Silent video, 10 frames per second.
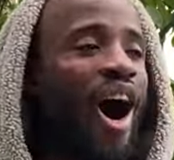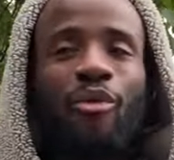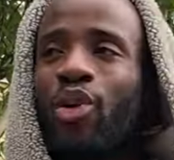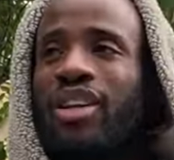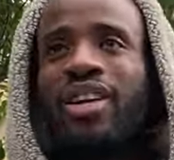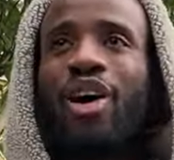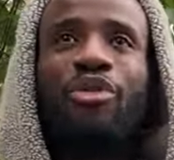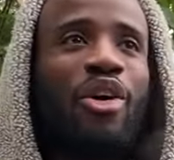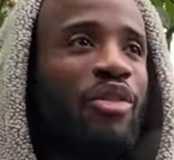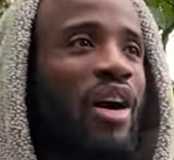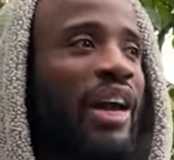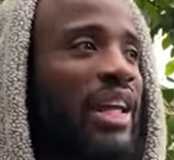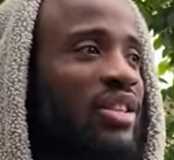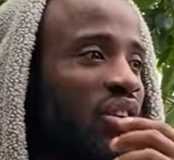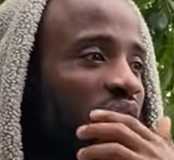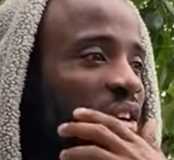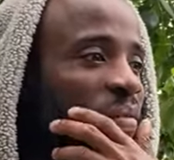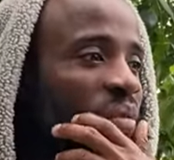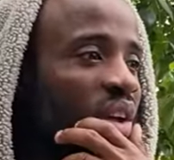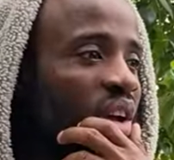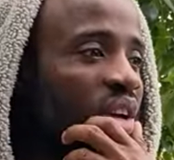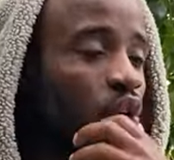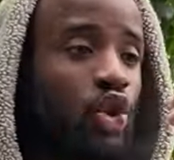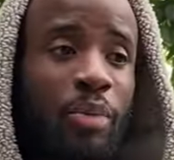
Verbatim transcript: I'm running down further. I get to the